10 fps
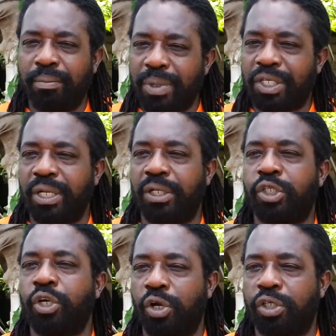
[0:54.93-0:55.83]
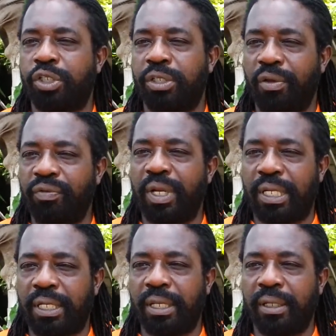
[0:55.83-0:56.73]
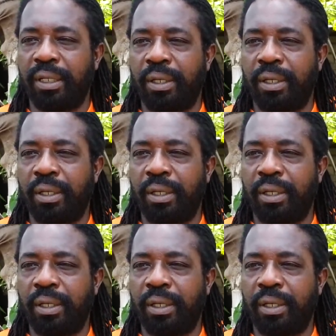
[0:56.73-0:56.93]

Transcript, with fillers: Mission Church, definitely.